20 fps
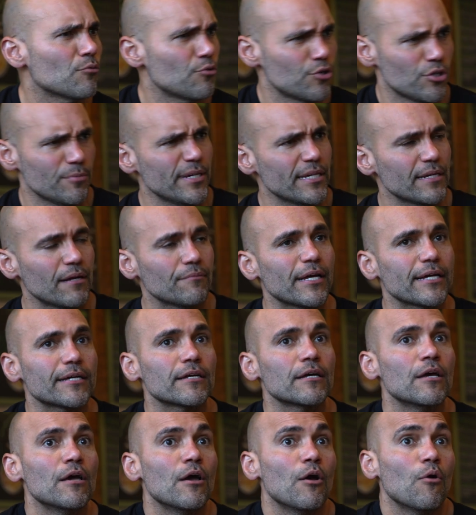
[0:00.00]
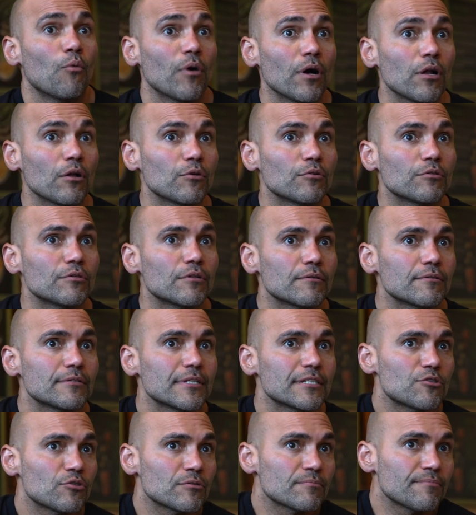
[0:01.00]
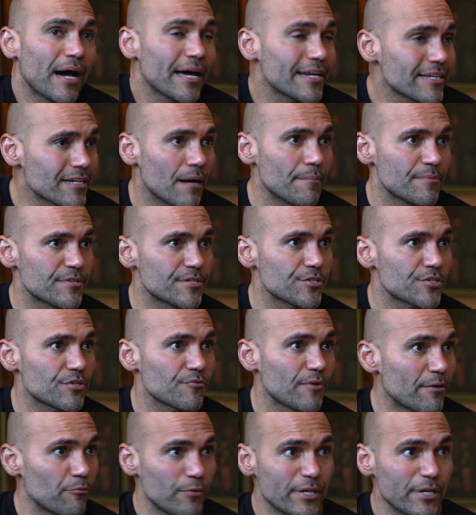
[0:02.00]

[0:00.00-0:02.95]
what do you mean? I'm like, well, that's body composition, right?